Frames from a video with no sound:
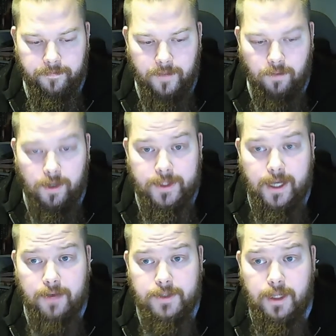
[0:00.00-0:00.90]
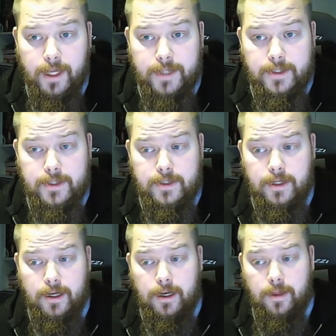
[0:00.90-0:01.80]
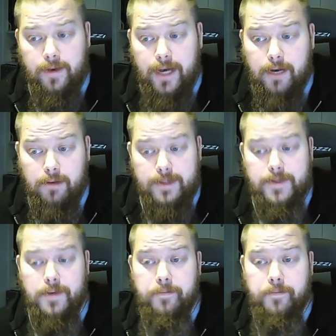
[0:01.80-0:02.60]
White Council against the Necromancer.